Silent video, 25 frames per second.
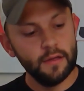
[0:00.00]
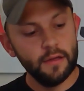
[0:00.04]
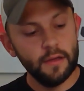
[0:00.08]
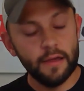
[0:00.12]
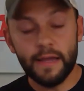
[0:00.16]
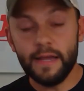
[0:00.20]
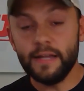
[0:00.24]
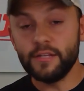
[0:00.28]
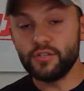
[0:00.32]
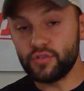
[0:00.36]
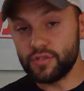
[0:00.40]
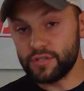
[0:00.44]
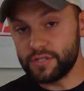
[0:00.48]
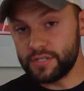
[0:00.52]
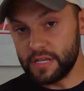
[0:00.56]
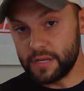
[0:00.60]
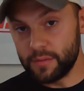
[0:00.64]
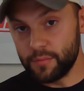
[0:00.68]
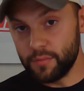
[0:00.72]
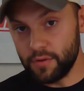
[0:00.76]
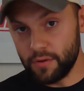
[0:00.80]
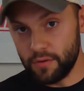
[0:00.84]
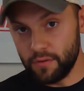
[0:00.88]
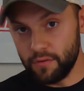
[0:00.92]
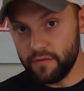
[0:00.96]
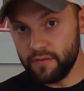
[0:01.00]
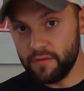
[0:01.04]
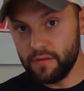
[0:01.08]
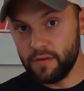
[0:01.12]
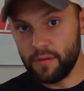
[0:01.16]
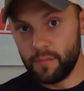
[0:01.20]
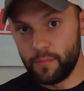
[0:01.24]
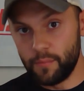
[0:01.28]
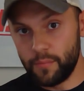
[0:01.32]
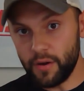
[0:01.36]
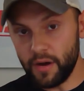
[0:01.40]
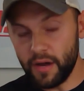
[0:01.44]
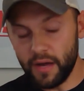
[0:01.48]
Interesting move,
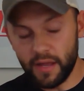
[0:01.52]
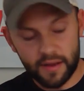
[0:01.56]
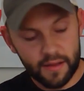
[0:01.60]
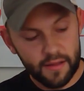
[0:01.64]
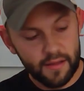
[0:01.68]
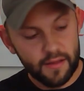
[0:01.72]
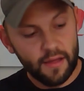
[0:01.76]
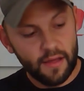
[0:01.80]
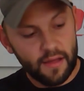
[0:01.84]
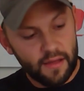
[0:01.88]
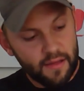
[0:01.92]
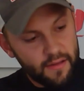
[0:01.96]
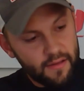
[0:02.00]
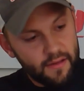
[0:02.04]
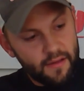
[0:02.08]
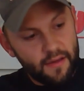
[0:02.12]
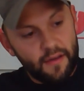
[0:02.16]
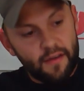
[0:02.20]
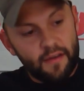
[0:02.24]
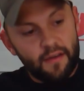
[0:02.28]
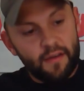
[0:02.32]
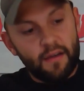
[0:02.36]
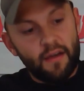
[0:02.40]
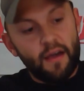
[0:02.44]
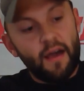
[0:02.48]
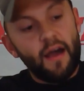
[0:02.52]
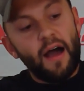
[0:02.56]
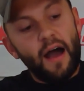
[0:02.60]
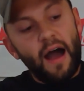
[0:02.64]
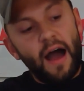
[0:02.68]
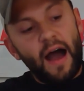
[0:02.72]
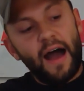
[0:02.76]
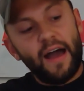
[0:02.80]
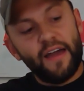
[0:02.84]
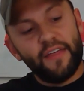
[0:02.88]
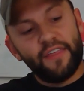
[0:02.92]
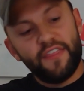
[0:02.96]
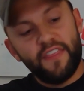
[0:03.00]
but
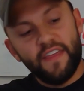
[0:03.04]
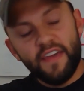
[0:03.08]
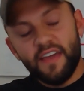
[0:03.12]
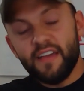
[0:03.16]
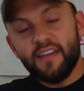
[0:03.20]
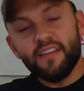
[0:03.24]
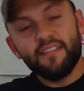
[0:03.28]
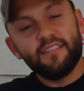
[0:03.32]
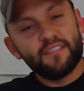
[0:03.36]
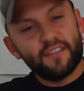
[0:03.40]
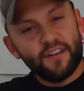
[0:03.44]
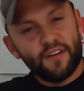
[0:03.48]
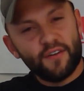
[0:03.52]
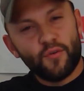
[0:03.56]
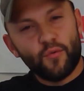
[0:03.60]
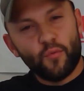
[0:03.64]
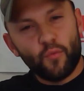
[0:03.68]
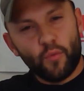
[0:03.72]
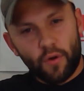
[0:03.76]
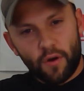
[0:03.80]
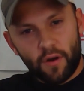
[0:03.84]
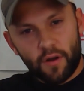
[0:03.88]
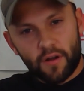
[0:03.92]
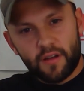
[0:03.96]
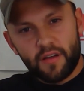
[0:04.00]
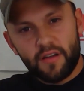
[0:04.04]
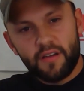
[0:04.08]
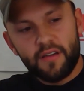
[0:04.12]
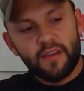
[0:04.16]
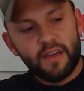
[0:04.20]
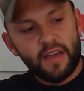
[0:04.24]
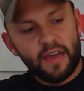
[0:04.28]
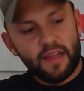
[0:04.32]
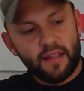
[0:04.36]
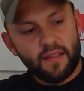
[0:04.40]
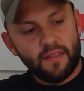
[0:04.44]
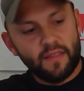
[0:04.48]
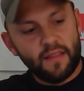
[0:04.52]
I think it's going to work
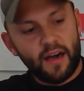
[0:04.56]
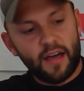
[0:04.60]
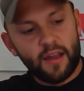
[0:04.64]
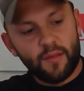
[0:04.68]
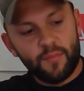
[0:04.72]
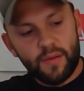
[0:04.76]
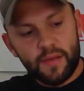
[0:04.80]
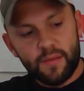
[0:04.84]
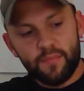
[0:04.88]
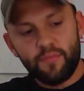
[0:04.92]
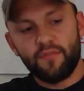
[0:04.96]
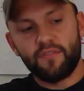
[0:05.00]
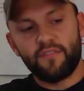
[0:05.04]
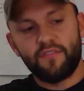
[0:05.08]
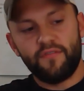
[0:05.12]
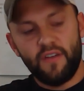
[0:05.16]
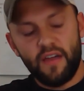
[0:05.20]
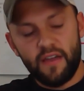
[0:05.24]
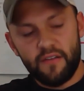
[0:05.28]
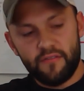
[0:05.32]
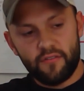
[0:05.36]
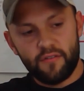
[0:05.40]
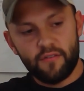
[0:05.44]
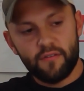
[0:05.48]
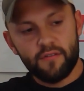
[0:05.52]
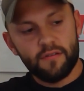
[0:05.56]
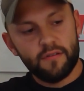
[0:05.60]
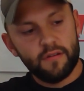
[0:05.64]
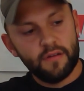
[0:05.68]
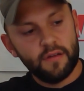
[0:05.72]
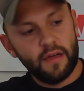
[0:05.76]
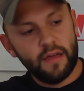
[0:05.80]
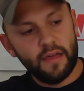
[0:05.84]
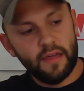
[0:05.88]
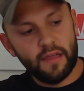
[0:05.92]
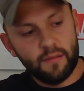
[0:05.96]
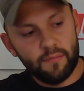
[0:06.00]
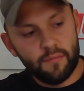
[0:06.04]
in a lot of people's favor.
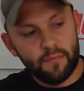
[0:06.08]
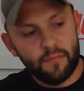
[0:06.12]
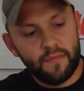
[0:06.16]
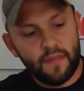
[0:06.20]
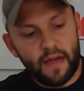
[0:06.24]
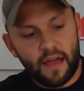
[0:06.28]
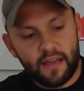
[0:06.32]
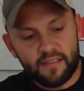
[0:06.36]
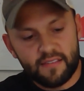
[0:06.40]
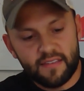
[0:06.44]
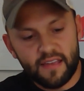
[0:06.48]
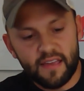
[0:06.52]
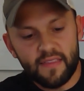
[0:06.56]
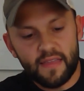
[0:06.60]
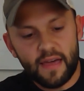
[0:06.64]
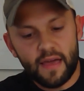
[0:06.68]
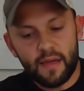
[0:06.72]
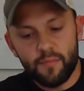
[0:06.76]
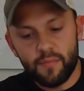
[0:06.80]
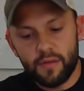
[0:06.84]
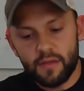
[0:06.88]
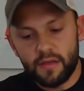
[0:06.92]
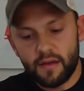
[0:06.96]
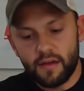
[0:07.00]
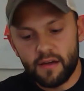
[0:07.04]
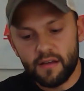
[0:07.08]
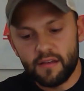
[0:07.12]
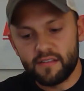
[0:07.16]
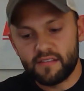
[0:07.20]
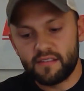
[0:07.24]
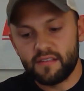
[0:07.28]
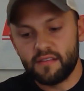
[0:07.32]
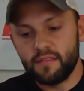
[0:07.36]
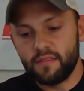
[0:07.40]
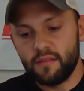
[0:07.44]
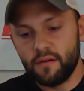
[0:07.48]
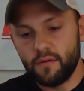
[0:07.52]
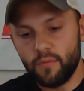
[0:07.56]
And I say that because
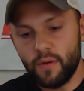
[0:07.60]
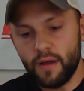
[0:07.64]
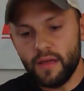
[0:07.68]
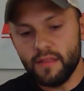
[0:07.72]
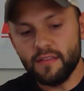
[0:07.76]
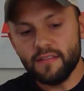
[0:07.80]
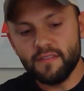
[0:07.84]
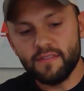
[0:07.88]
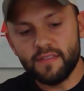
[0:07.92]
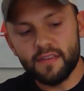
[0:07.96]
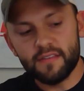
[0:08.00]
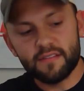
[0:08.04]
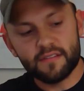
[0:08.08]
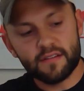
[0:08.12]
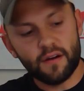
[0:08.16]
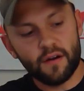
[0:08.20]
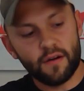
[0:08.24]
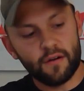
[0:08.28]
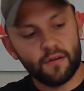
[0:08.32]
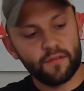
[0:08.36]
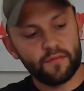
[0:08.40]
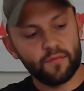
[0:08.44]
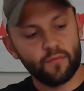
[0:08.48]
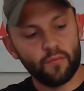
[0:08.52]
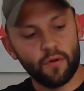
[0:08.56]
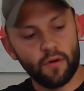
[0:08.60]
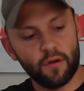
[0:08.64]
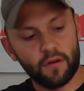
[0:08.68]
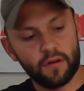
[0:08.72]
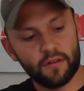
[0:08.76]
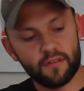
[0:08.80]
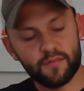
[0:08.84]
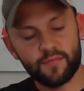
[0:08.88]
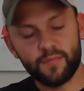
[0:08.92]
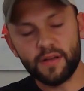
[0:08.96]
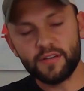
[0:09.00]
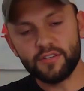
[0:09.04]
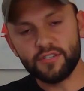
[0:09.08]
the way that these cars work,
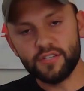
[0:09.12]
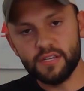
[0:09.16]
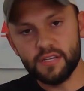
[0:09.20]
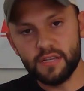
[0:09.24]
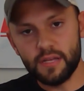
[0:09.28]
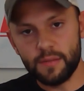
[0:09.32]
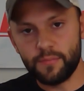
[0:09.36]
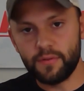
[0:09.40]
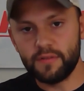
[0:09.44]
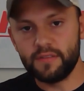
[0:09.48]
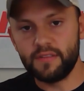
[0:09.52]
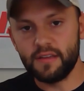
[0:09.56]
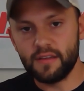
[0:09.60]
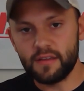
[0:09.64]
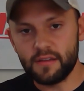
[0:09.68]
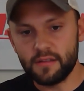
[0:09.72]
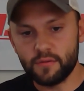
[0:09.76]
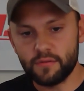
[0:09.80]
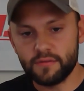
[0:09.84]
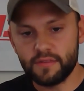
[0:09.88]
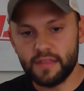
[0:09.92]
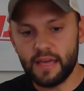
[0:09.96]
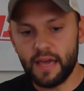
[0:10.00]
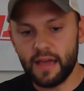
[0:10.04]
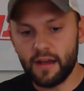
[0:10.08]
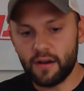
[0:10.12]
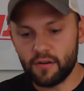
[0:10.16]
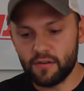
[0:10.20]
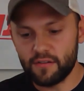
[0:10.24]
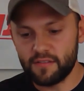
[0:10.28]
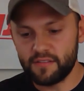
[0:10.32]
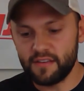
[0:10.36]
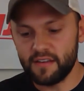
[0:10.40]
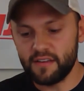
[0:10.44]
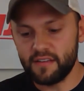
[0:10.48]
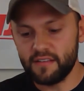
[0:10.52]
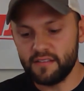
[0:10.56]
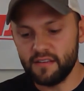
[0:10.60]
especially in particular with the
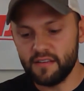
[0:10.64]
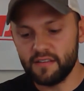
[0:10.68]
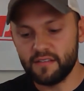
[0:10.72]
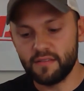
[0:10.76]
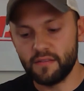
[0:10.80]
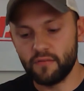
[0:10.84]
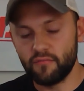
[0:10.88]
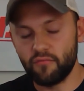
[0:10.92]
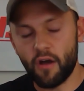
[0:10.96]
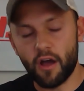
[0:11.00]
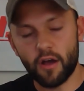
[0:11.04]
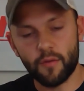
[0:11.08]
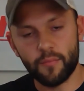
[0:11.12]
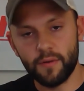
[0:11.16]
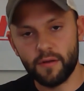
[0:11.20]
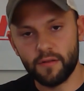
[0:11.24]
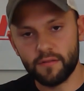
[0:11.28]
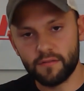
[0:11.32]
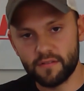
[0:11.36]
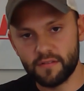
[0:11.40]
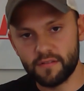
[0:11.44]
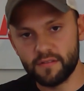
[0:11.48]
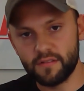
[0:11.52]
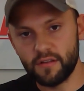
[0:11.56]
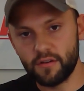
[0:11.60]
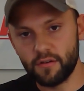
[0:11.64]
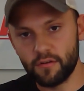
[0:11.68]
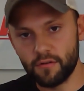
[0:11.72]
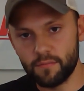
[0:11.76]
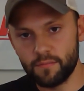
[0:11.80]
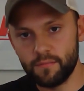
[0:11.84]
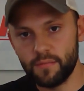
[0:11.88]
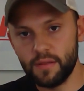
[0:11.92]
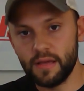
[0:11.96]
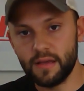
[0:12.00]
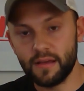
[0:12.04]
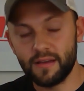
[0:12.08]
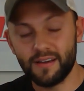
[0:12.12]
AR60s and the rock bouncers that are
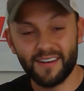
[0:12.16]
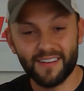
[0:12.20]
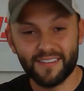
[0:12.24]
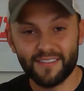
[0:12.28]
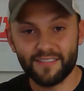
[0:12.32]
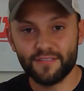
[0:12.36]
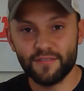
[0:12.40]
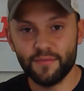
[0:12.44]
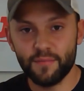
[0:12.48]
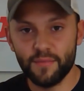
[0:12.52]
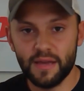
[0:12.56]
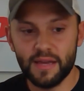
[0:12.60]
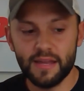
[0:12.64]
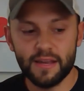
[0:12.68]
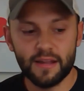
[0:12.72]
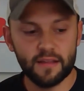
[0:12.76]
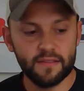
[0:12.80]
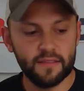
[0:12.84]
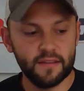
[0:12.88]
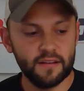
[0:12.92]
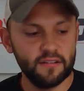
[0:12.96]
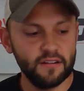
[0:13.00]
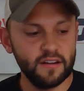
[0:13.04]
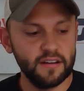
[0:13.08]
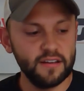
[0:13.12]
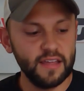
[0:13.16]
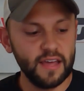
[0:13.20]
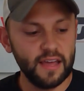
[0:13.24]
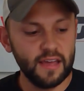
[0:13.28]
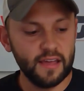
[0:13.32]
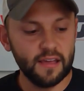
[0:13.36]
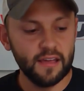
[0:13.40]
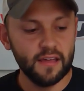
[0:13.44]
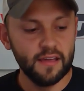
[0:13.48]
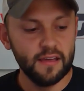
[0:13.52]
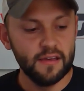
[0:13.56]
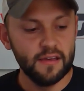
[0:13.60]
being custom made out there today,